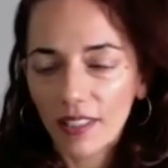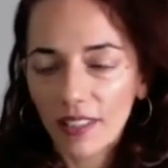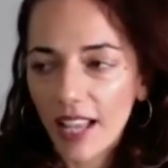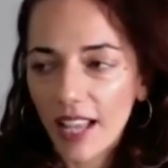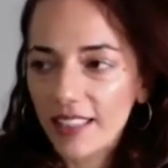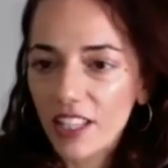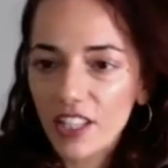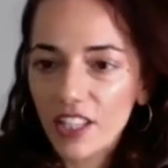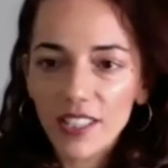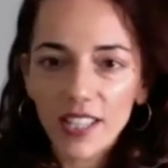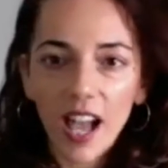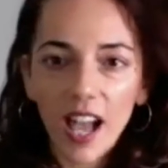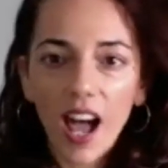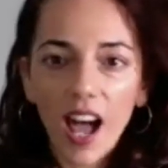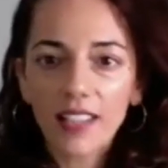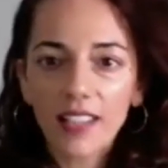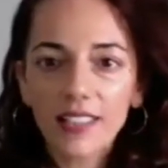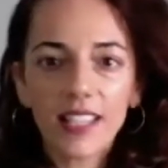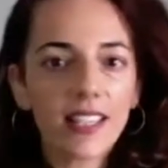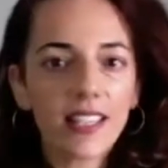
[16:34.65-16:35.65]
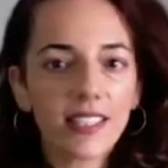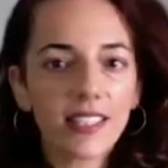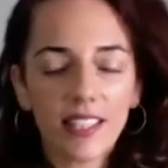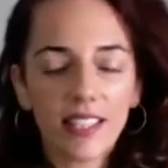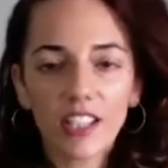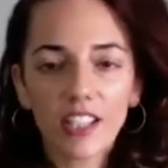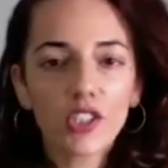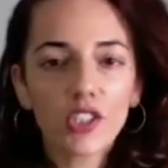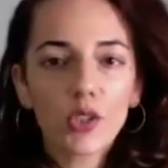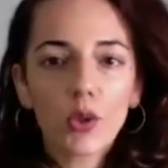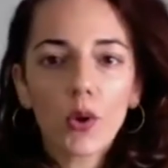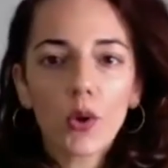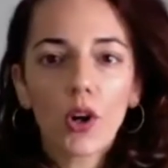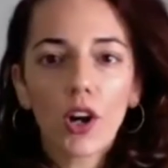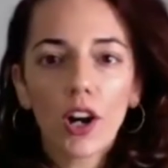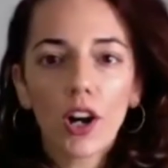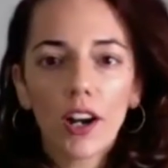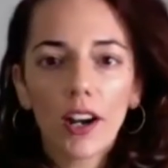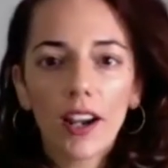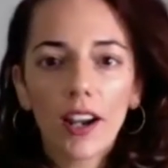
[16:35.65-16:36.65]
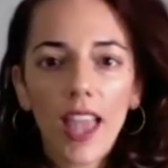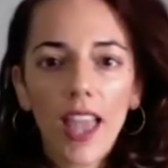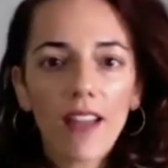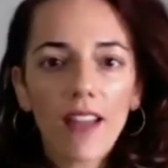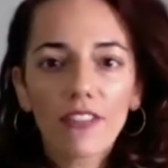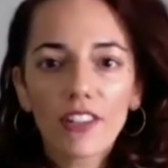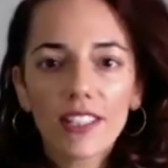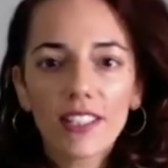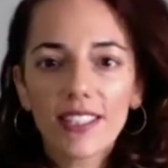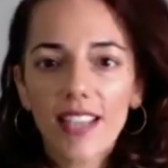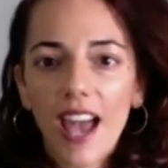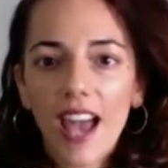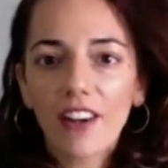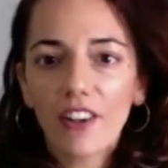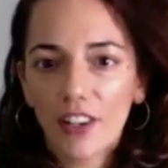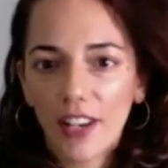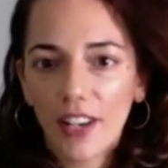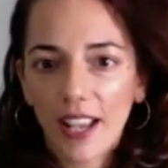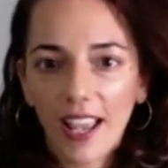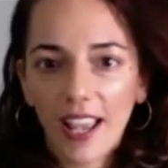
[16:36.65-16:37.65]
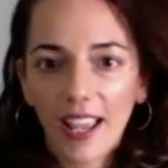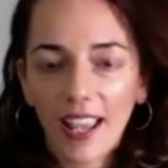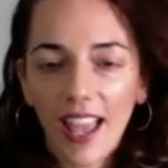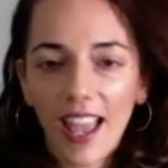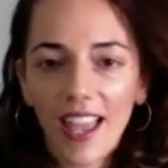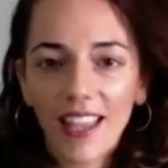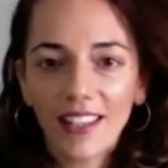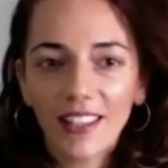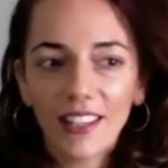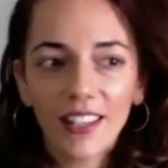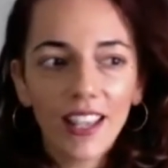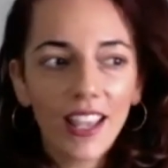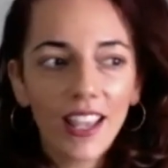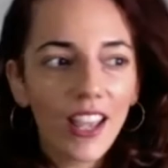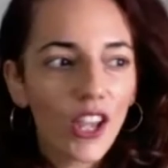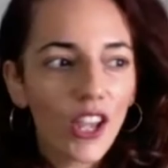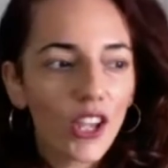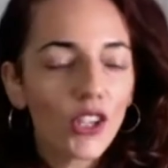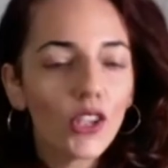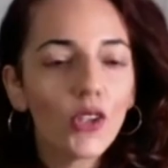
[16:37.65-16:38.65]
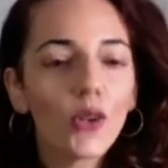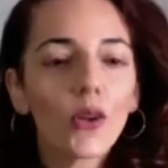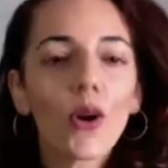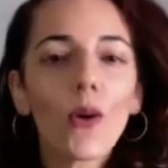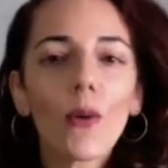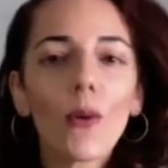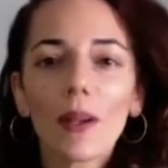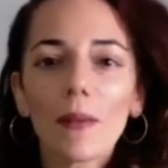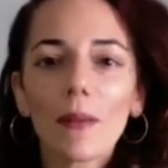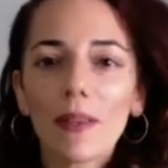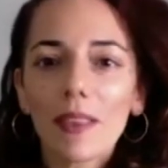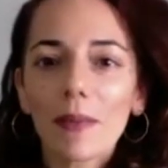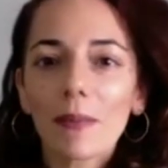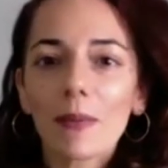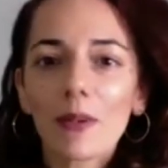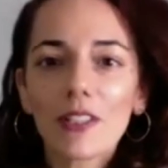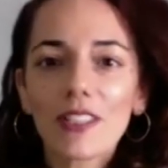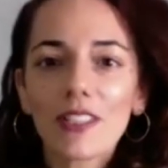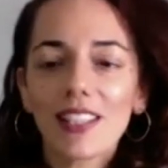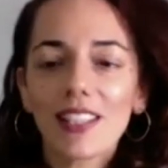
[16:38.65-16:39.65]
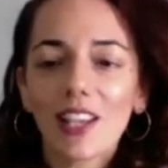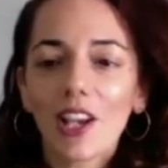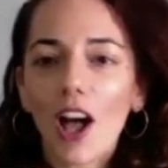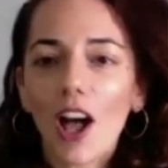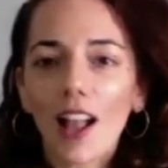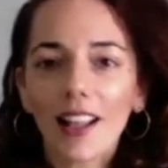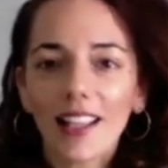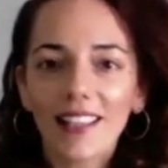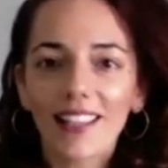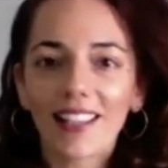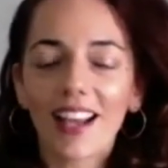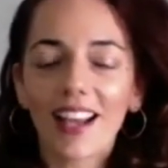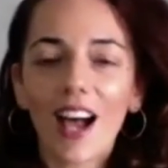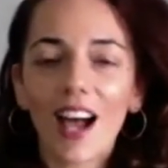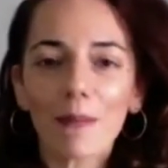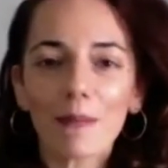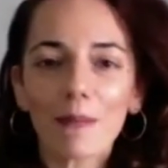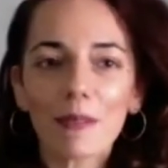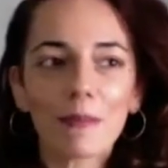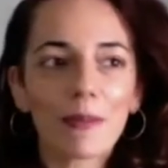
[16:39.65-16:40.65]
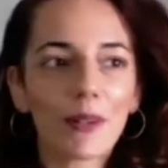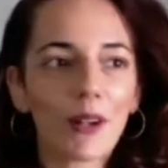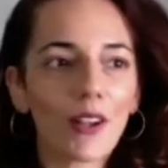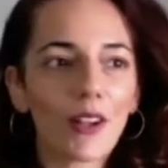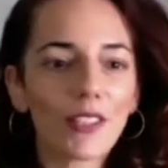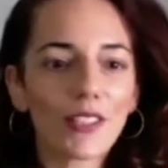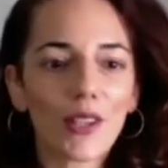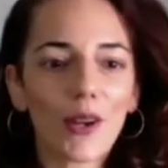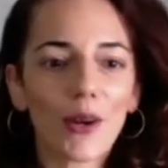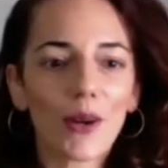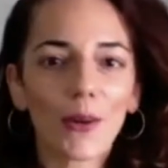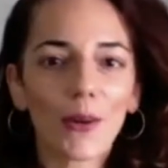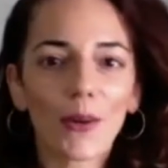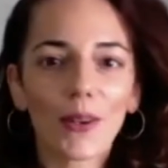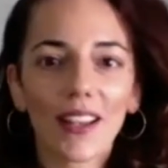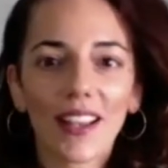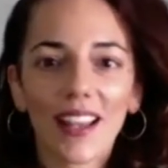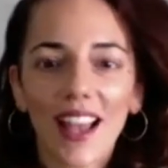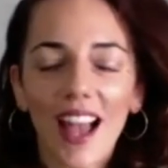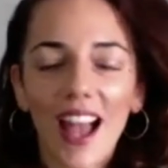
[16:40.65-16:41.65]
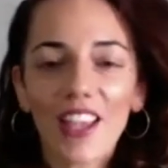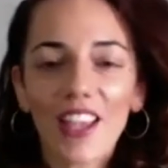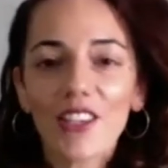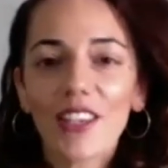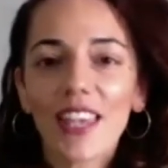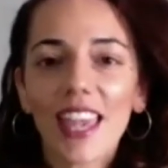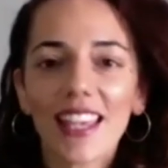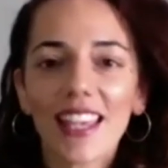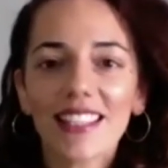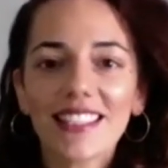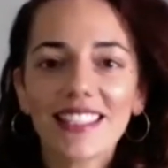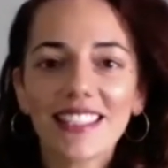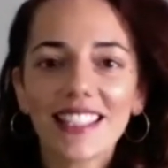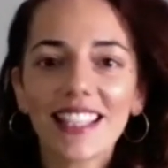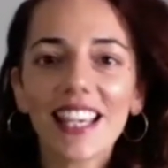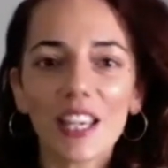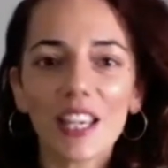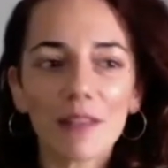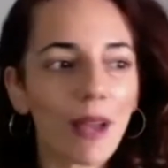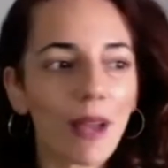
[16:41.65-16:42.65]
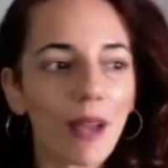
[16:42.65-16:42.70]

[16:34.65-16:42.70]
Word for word: Like there's a contest next door every Saturday, and you don't want to be the person calling the cops, but also you can't sleep.